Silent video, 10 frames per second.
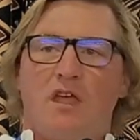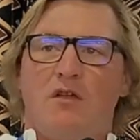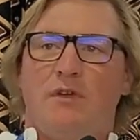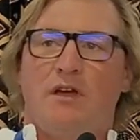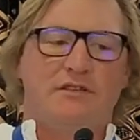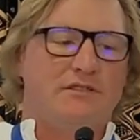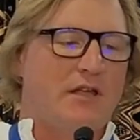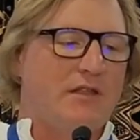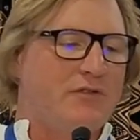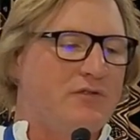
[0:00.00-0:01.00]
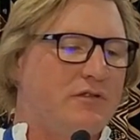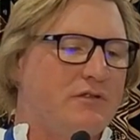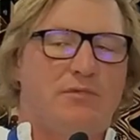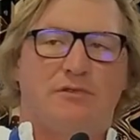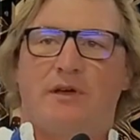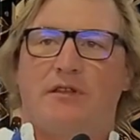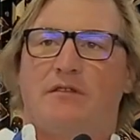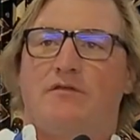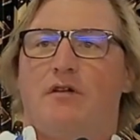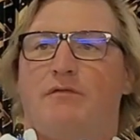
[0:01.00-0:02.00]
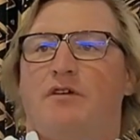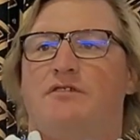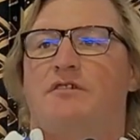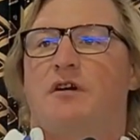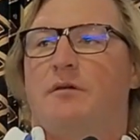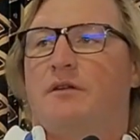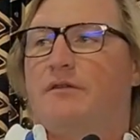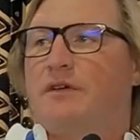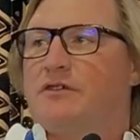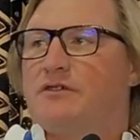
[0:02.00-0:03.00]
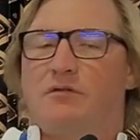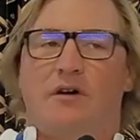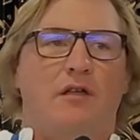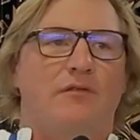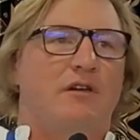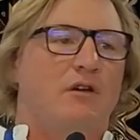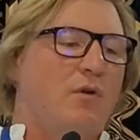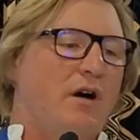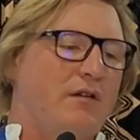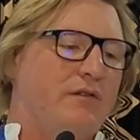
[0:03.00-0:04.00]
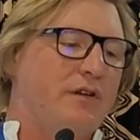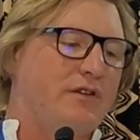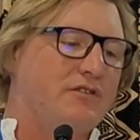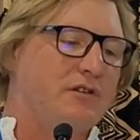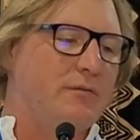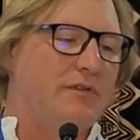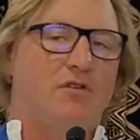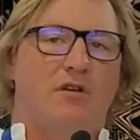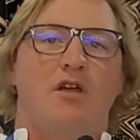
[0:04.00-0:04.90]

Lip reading: we understand that through this perspective of nosocomial infection or healthcare acquired infection, and we have